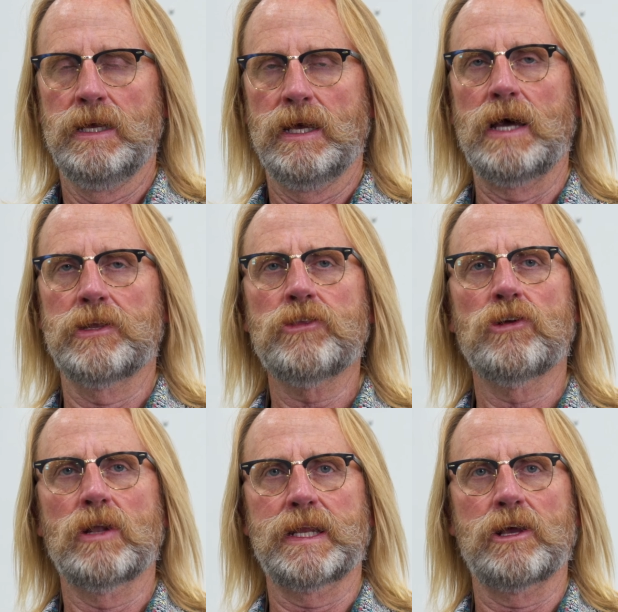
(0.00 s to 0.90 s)
Another
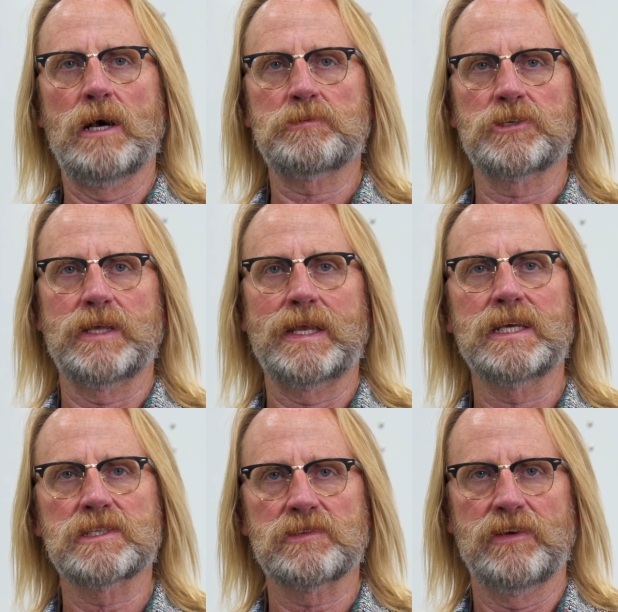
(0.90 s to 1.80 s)
lighting option that
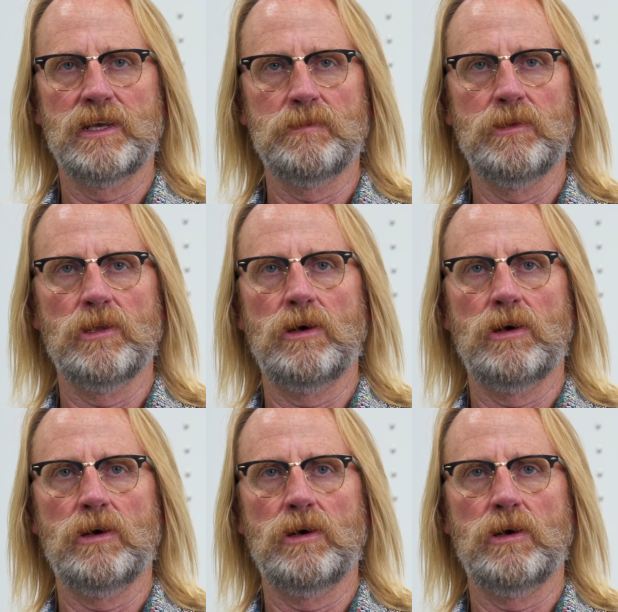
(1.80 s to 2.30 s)
is available,